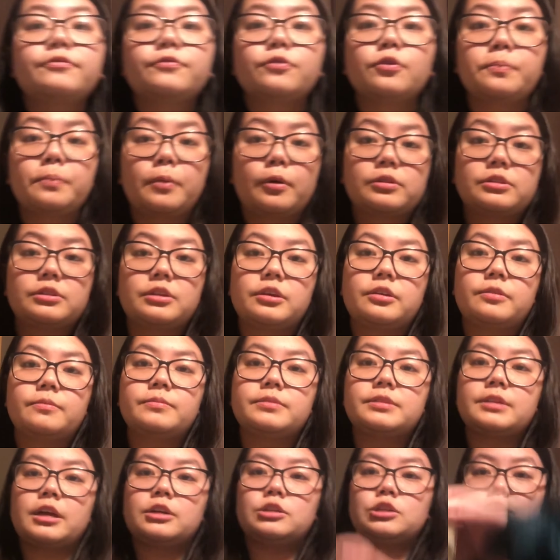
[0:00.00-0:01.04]
for
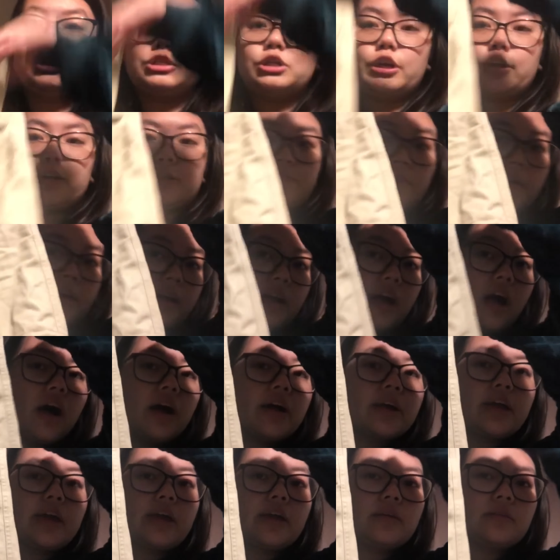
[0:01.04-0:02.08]
bottoms, I just chose my
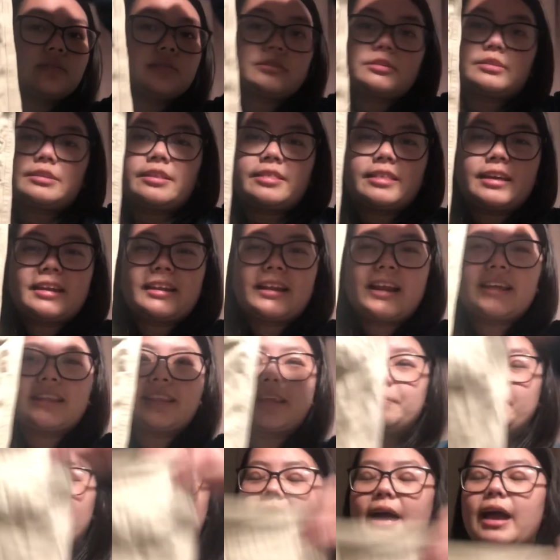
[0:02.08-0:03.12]
cargos because I think like
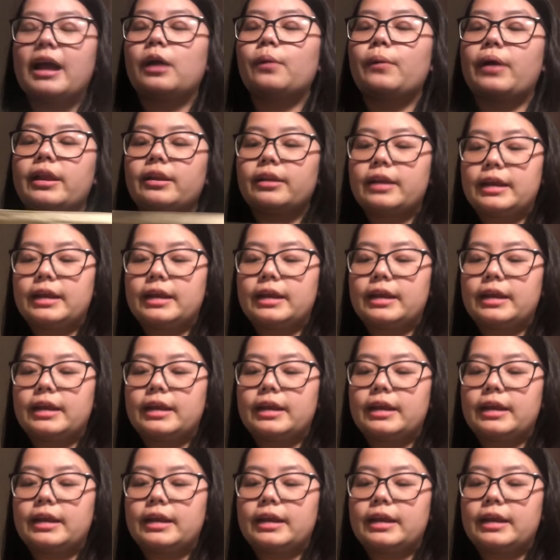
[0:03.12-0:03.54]
they pair quite